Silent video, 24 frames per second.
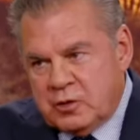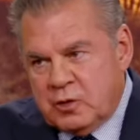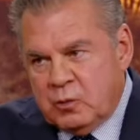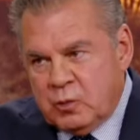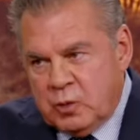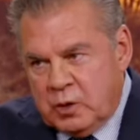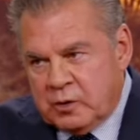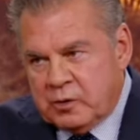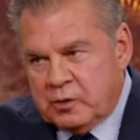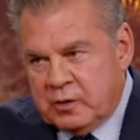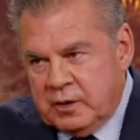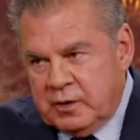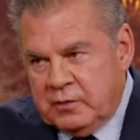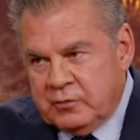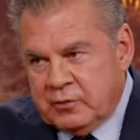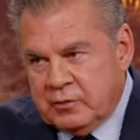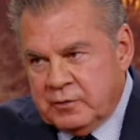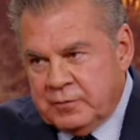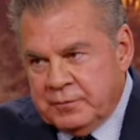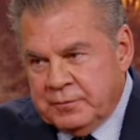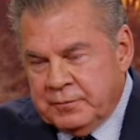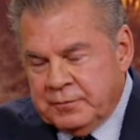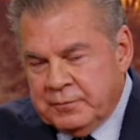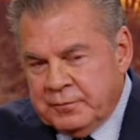in the wilderness.
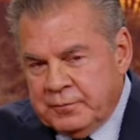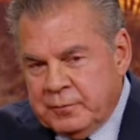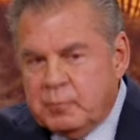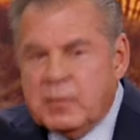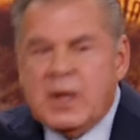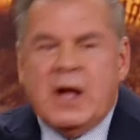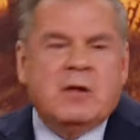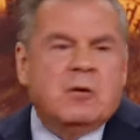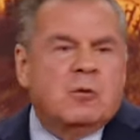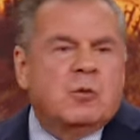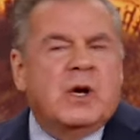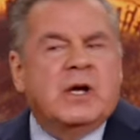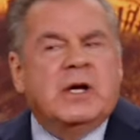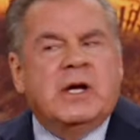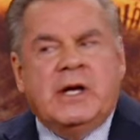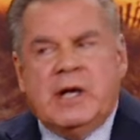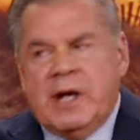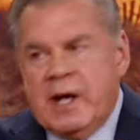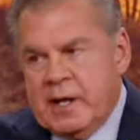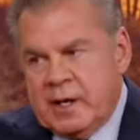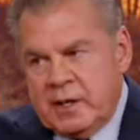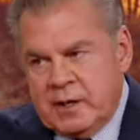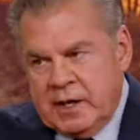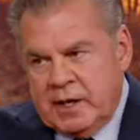By the way, he
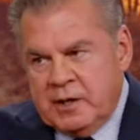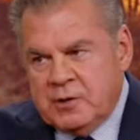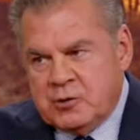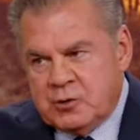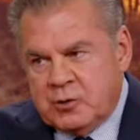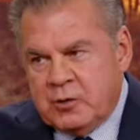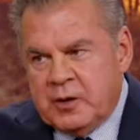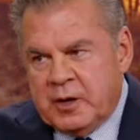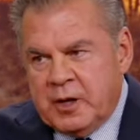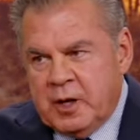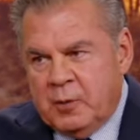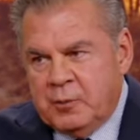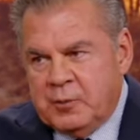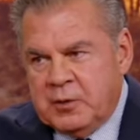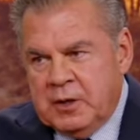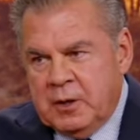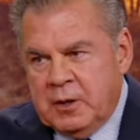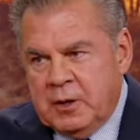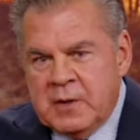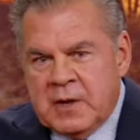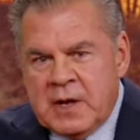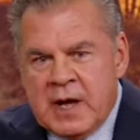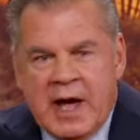had an angel that helped him.